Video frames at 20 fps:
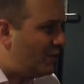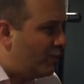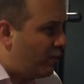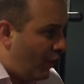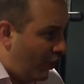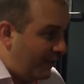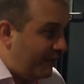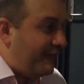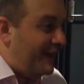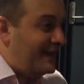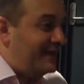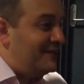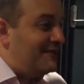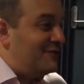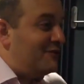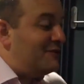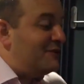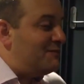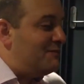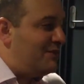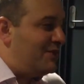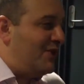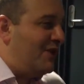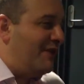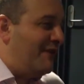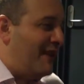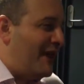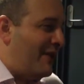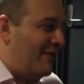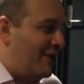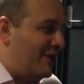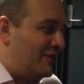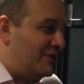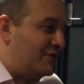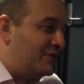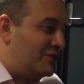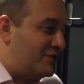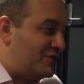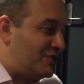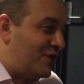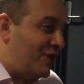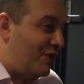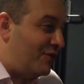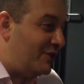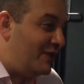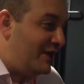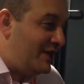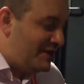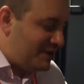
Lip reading: what they do is beyond their own control.